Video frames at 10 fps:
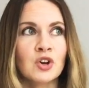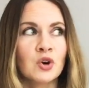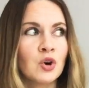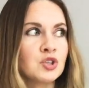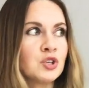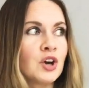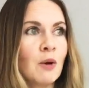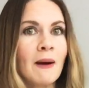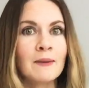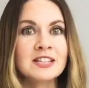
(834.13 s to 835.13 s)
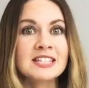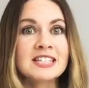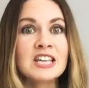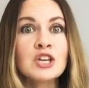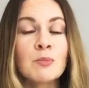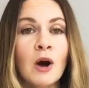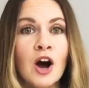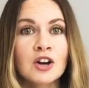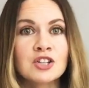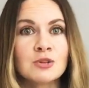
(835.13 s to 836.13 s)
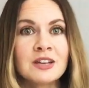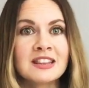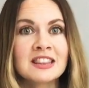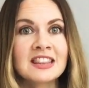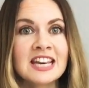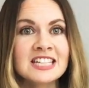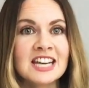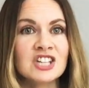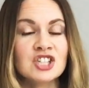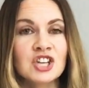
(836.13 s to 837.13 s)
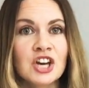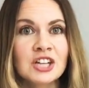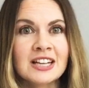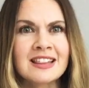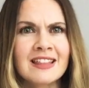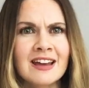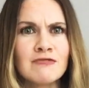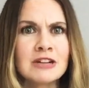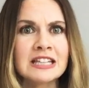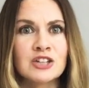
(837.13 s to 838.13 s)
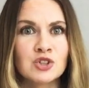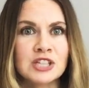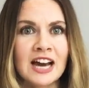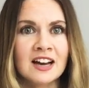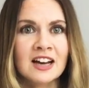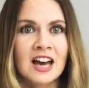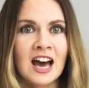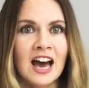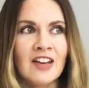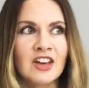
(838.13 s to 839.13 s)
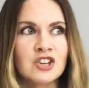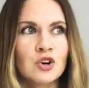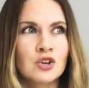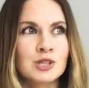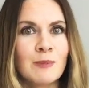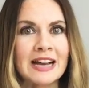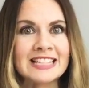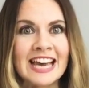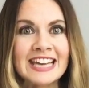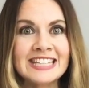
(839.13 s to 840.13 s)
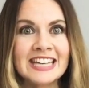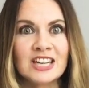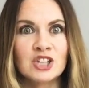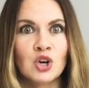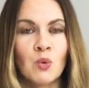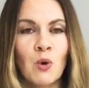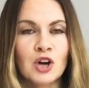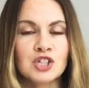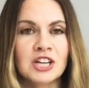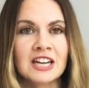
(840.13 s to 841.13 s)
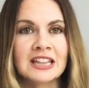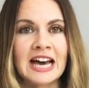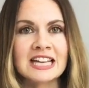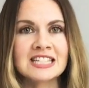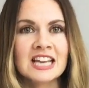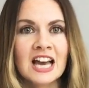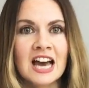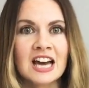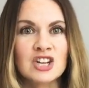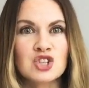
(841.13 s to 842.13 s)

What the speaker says: Or you go out and see your partner doing things externally that they're really good at, and that you're spectating and you're watching, and that's an